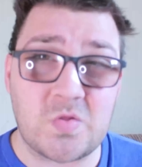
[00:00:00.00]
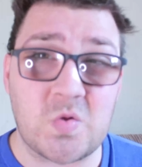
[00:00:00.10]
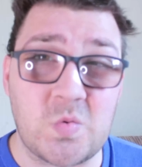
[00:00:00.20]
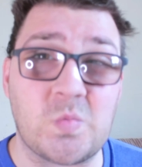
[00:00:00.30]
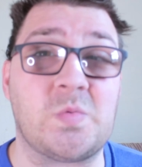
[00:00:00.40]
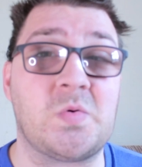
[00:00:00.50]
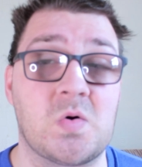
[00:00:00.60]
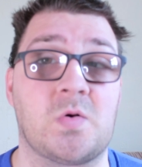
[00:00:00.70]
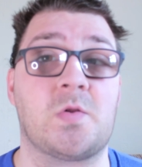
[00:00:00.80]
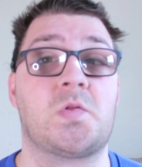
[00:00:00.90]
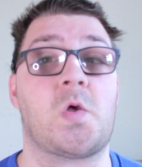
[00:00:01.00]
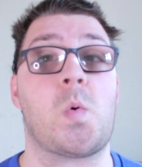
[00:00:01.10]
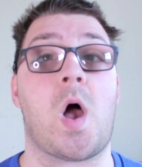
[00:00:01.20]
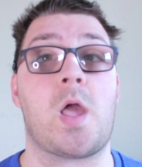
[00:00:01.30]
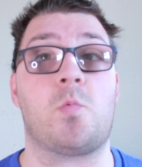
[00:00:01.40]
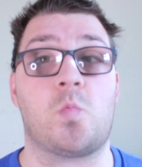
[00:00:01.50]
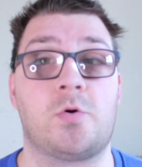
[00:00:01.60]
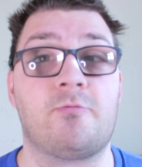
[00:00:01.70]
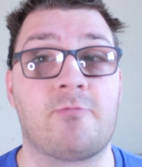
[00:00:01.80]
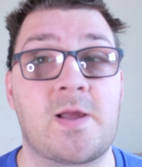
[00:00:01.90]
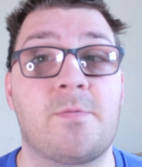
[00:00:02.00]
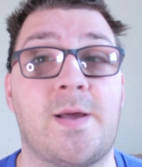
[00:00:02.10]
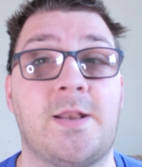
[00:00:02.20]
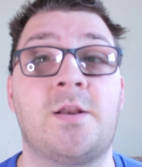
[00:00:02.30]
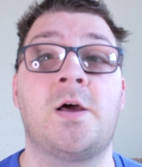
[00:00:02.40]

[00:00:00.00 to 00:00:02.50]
too good. So I would recommend